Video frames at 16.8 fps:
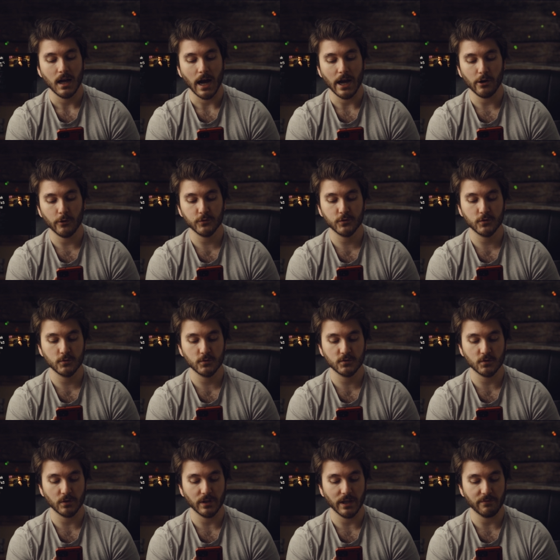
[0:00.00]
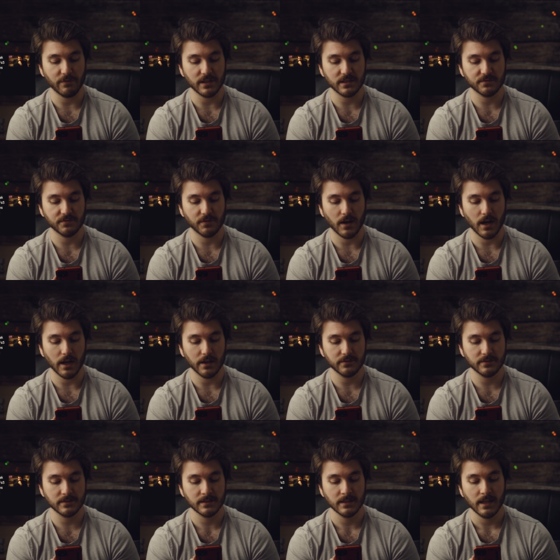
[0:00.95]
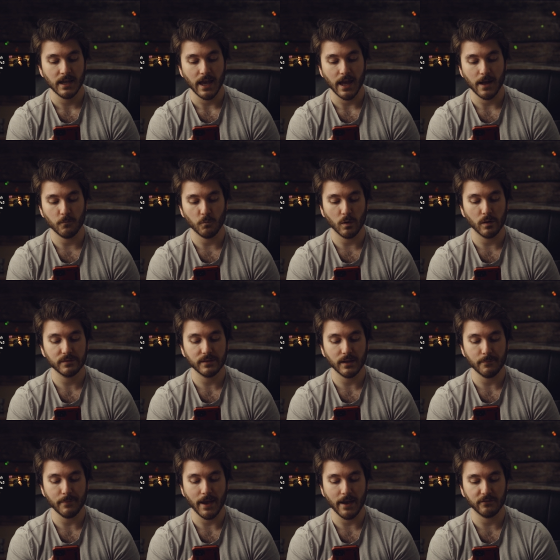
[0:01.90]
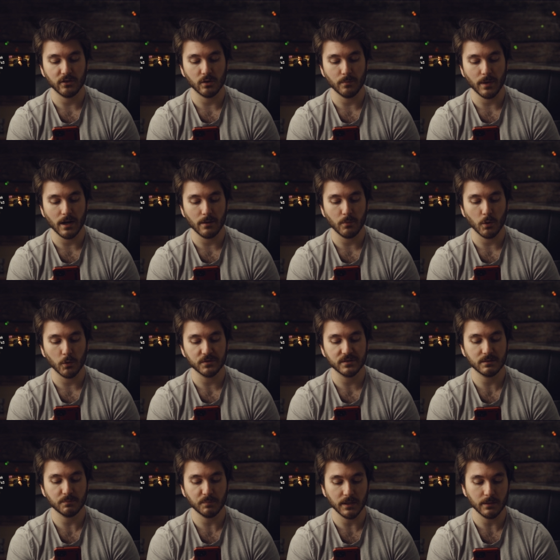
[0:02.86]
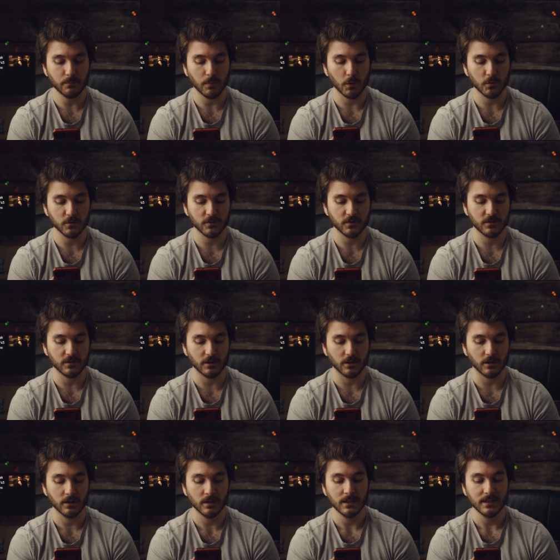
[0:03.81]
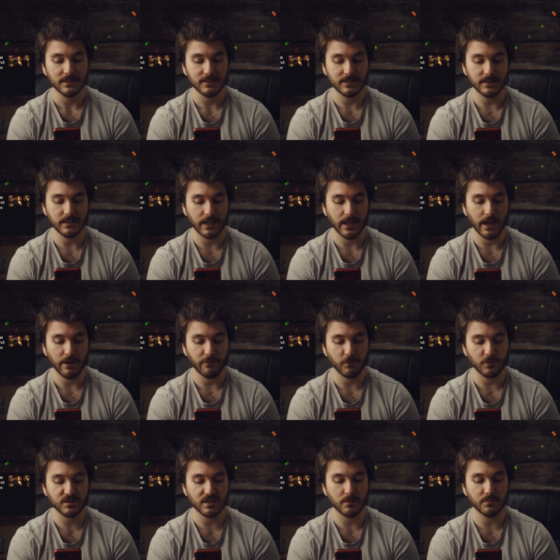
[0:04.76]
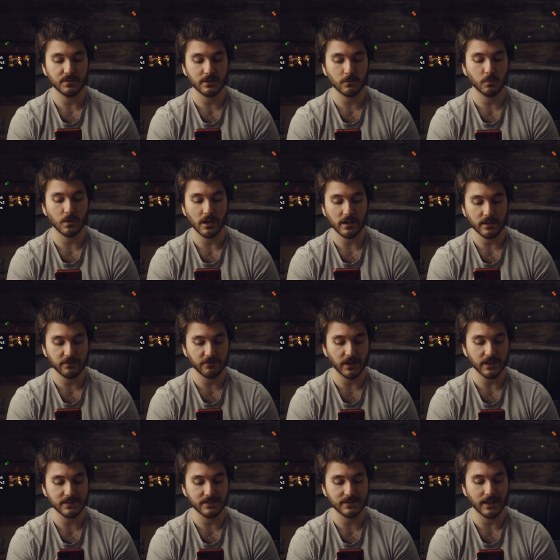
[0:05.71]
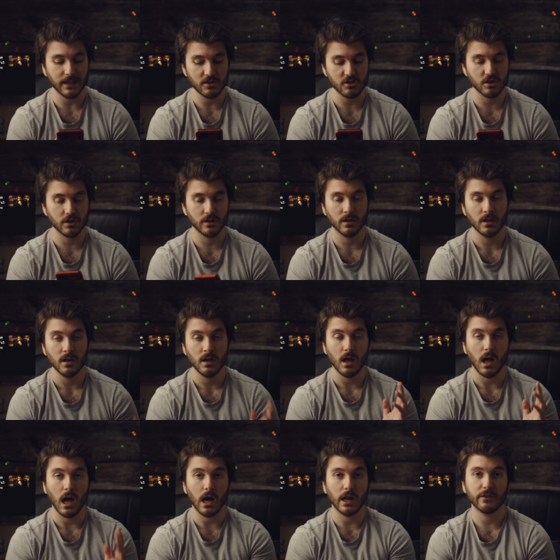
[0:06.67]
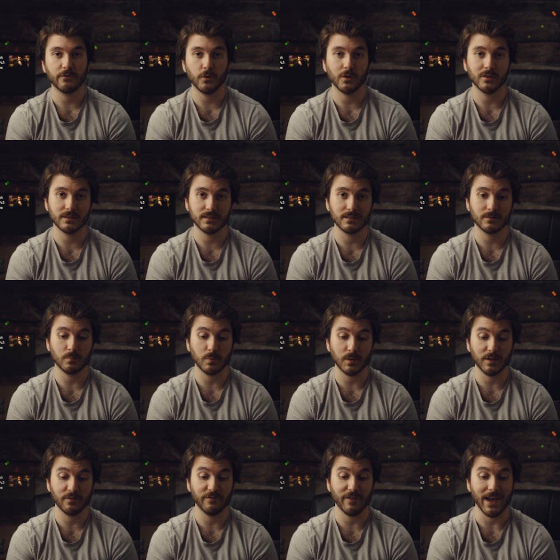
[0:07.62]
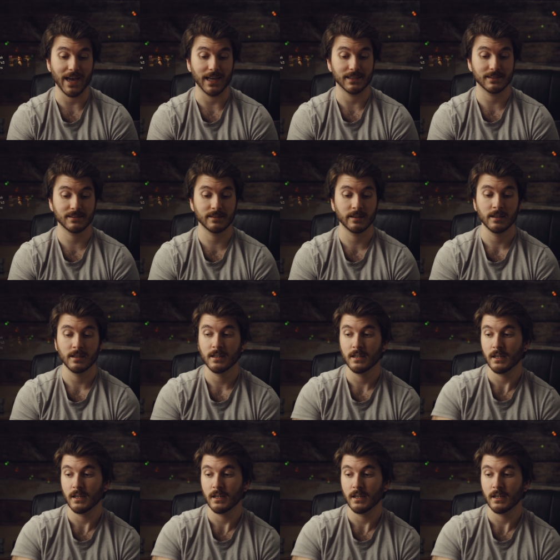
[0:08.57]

I own two Sony FS5s and one of them have the Metabone Speed Booster Cine and for some reason without the face detection Autofocus is pretty fast.